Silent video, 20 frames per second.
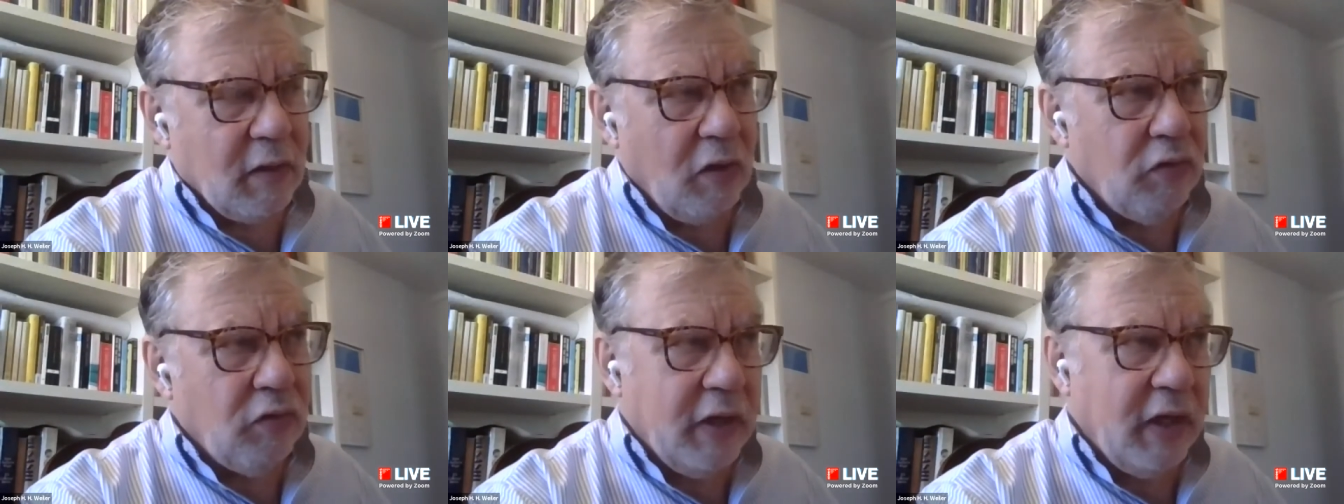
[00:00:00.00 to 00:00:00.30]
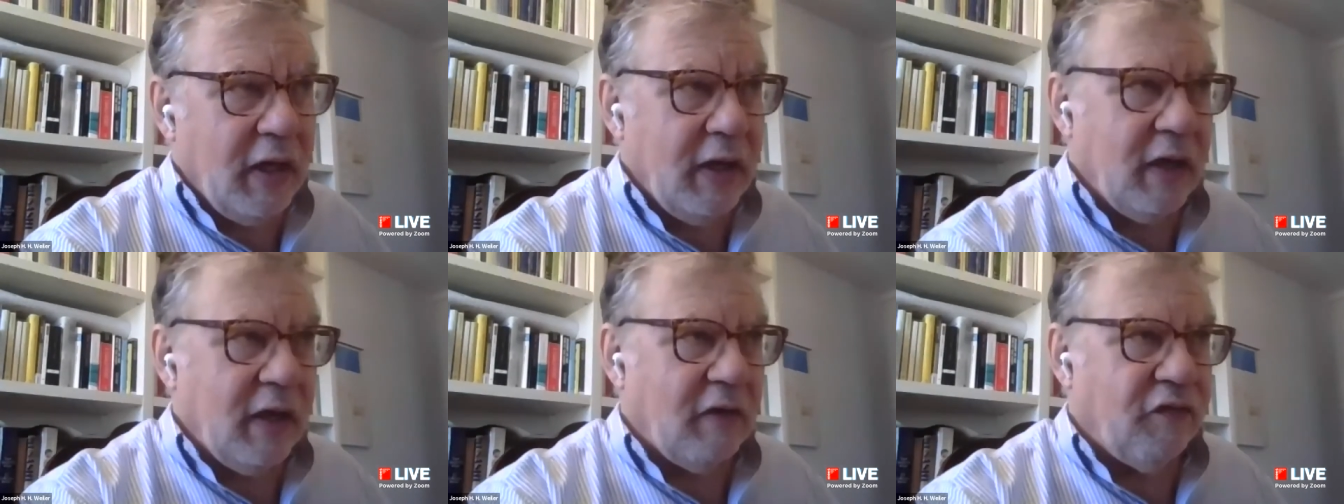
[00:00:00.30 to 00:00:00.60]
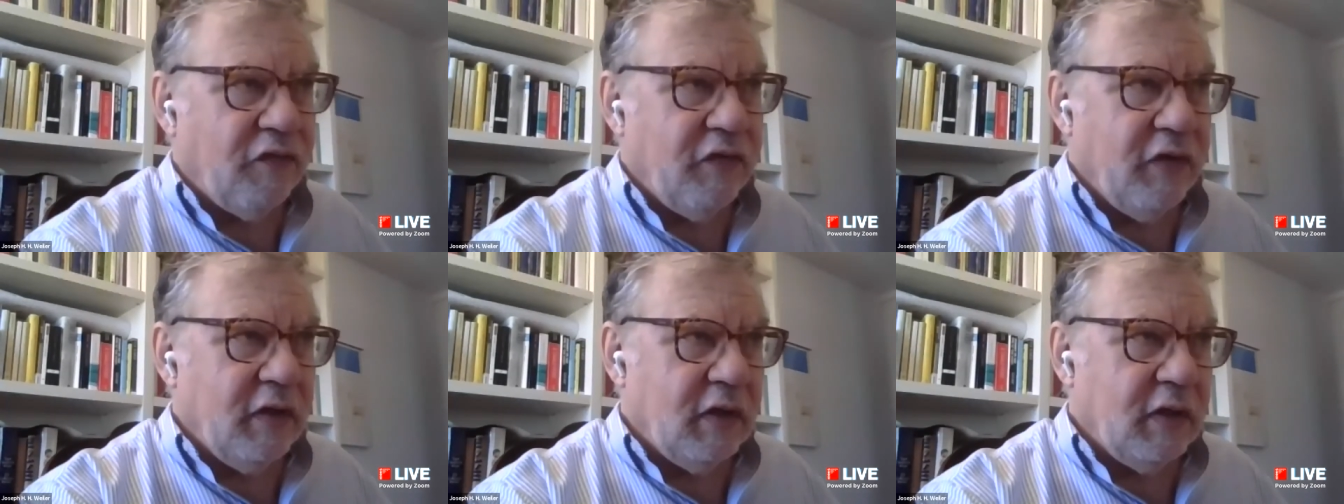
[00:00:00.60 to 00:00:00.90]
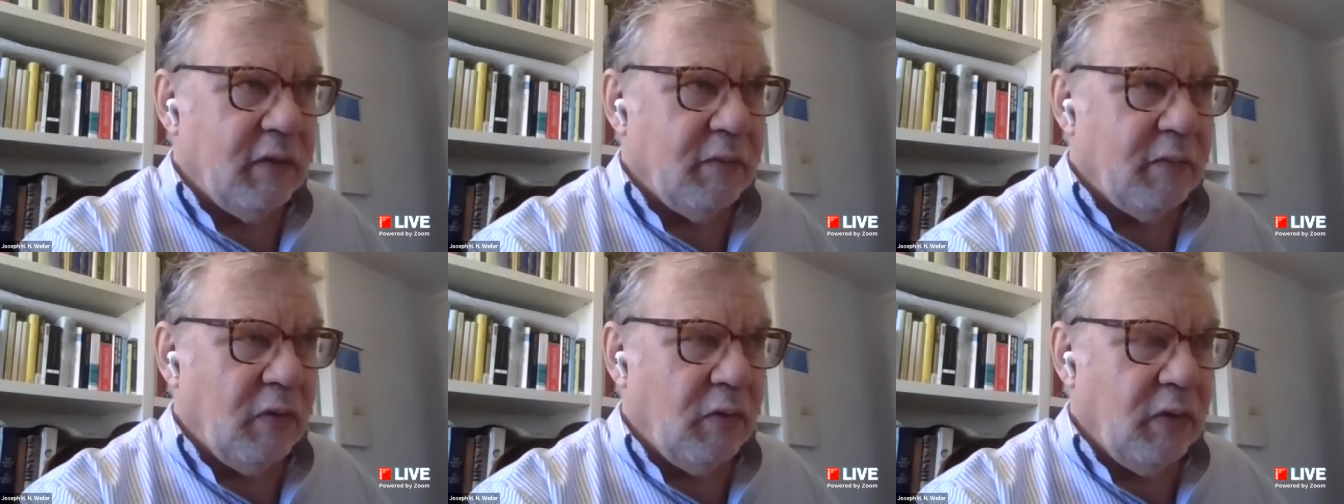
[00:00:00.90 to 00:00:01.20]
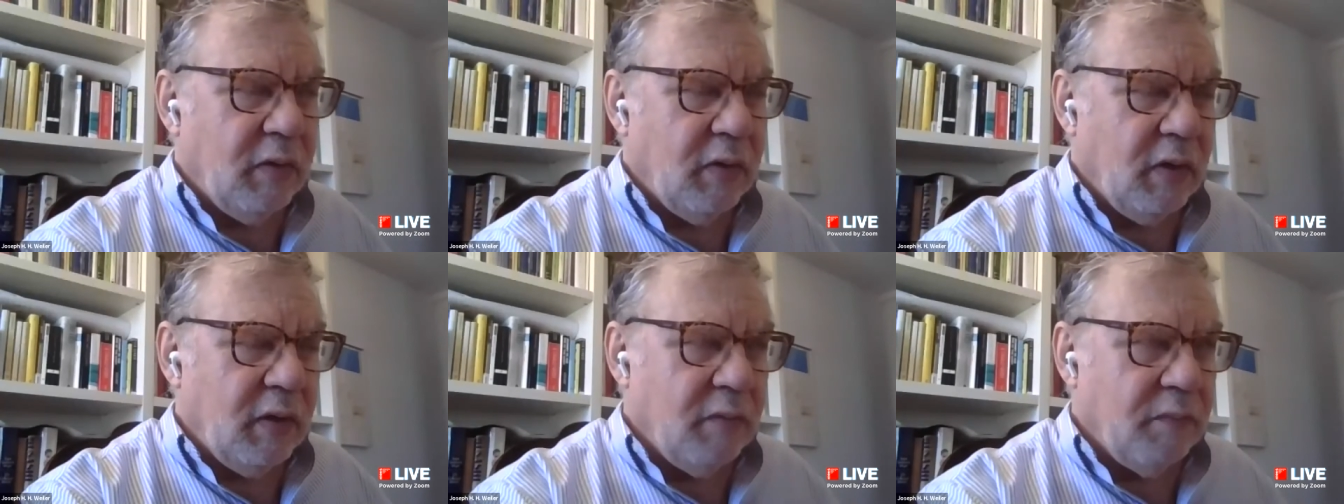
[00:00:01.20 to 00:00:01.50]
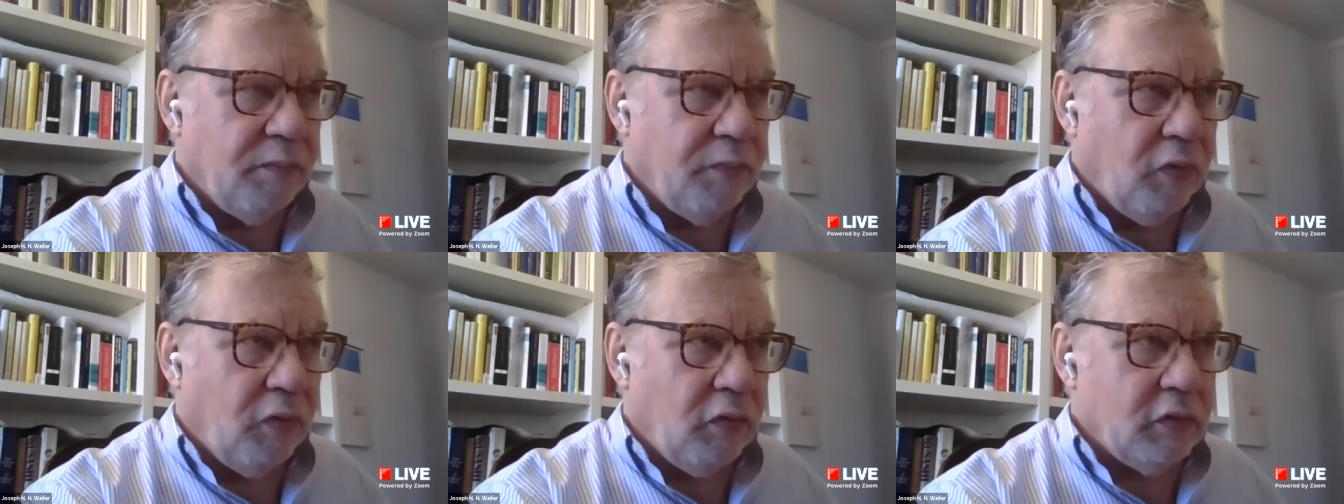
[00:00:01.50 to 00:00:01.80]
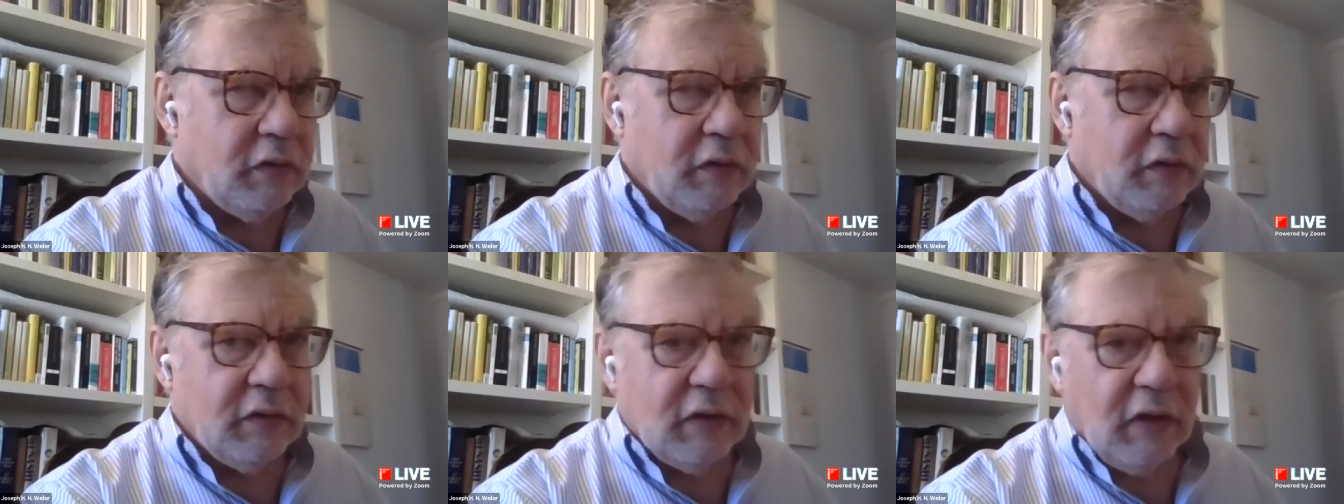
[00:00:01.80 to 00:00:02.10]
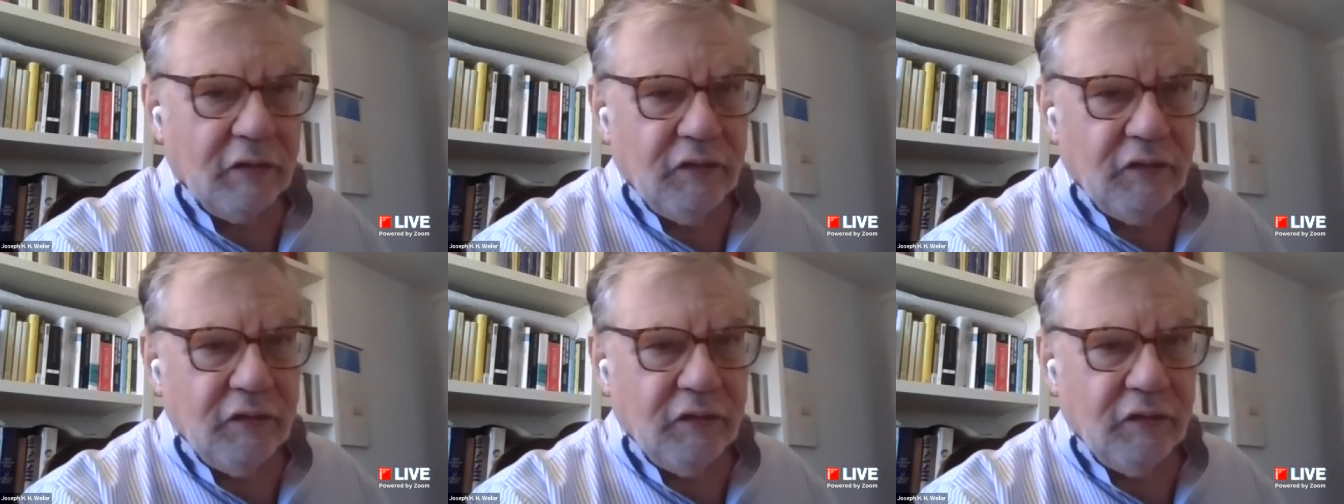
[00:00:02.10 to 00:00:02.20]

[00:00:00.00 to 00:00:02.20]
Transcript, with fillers: okay, I feel Im- important,